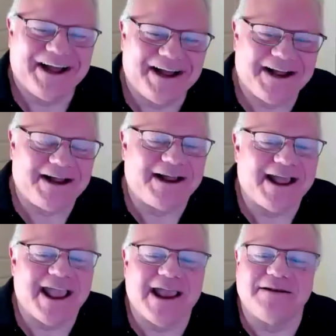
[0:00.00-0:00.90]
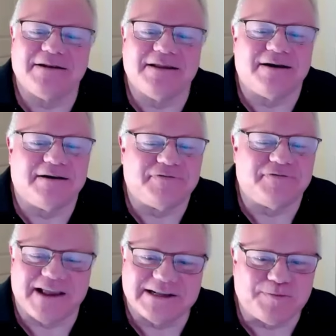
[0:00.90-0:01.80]
And, you know,
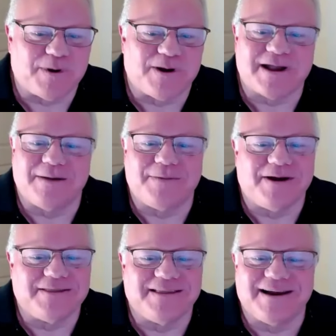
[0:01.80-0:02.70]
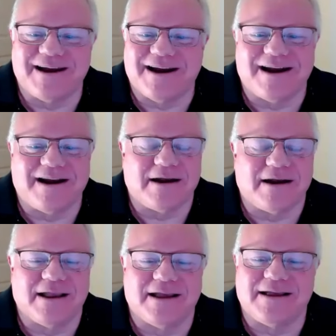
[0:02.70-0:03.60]
Facebook, I'm on there,
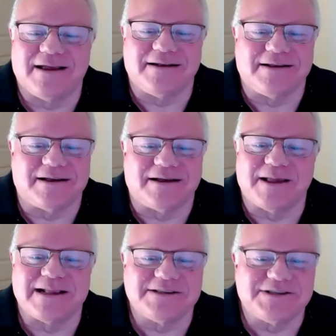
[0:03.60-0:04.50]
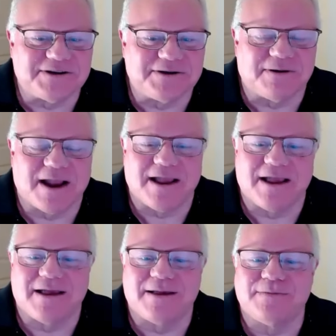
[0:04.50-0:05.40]
and
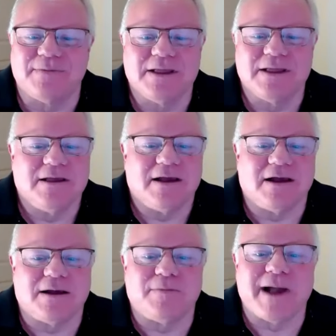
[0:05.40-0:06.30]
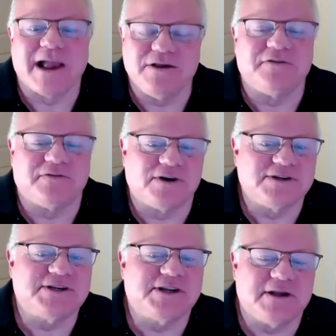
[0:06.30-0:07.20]
Instagram. My
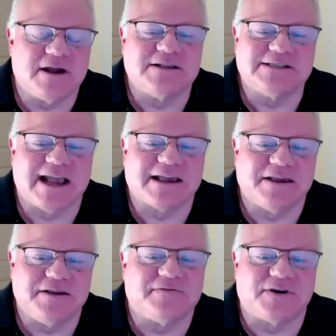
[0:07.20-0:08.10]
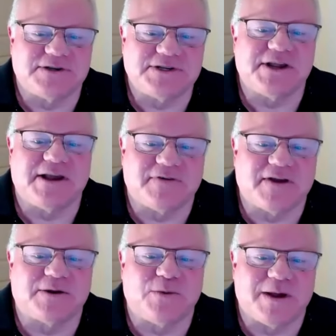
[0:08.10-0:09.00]
university, Gonzaga University, I've
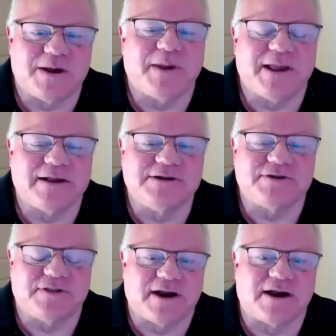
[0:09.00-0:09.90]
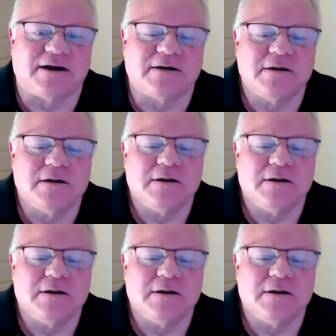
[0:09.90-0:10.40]
got a web page there.